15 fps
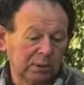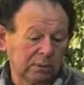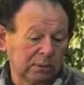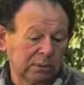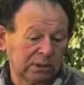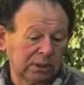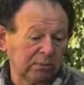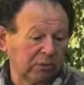
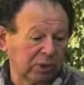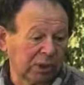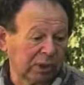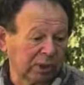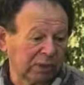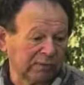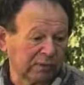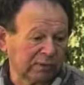Some
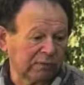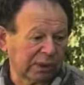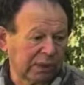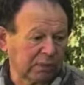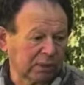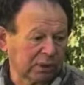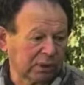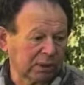relatives of
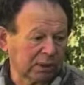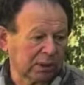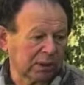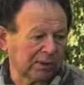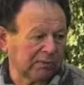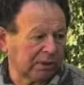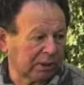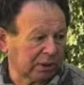ours that
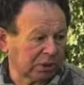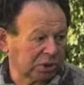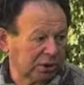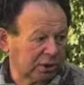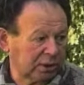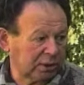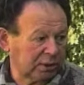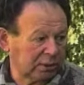live in
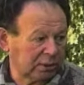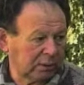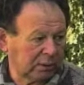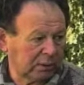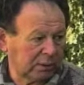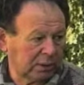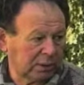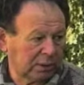Tashkent
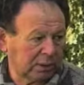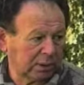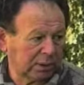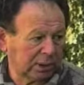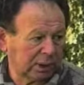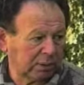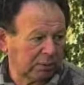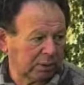and
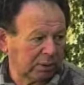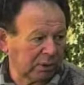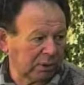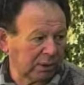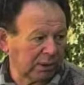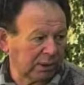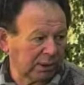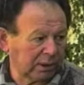came here
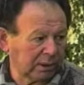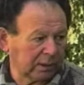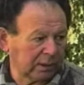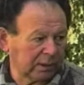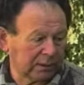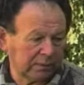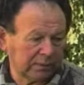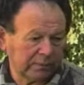only lately,
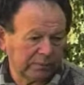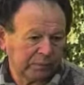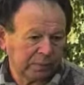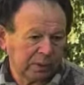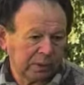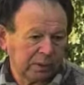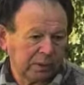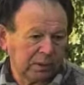
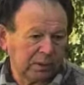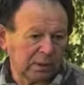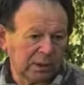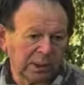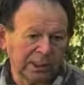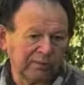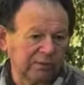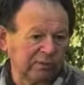they
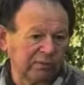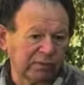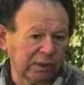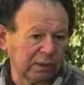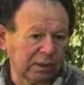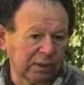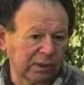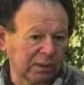have the
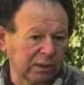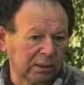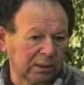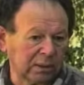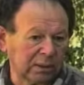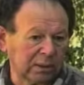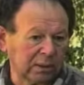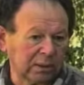feeling that
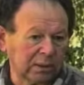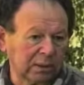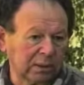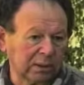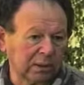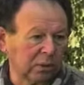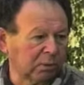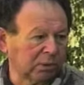
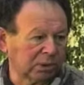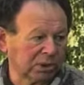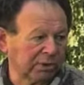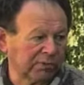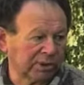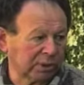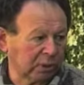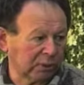Gorbachev
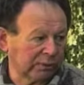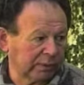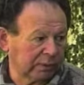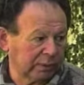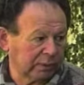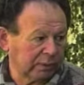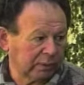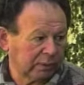is over,
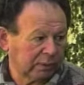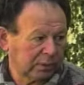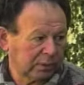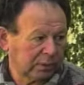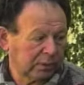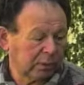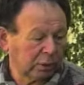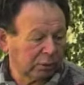
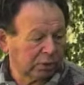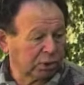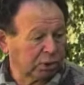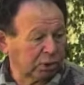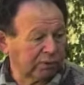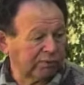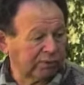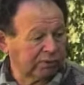
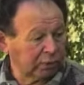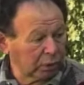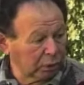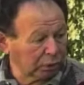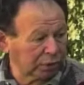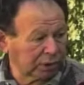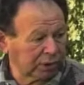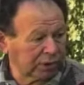Gorbachev
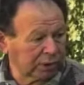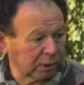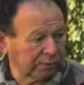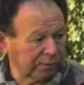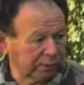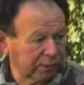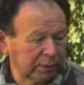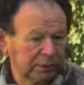revolution is over,